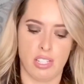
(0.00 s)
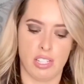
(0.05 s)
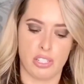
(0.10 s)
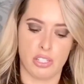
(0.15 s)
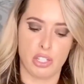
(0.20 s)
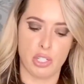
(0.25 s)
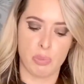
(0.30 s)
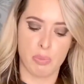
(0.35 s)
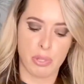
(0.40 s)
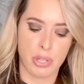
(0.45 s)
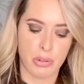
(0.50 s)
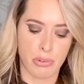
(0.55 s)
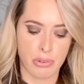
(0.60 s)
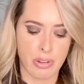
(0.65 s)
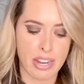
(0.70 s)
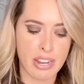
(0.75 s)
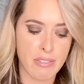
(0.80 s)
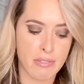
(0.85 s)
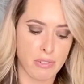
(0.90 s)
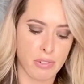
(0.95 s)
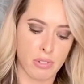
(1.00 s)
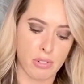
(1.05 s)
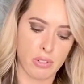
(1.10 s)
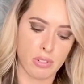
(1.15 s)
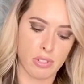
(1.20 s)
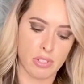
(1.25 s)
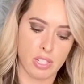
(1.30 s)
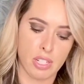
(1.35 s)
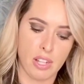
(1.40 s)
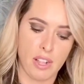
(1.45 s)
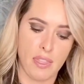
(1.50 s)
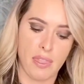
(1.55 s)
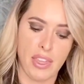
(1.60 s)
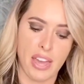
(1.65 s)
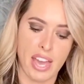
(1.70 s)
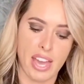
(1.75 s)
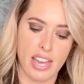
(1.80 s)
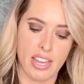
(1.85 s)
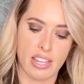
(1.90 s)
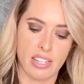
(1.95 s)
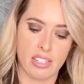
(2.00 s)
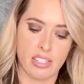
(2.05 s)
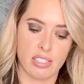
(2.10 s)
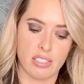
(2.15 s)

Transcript: Just be grateful that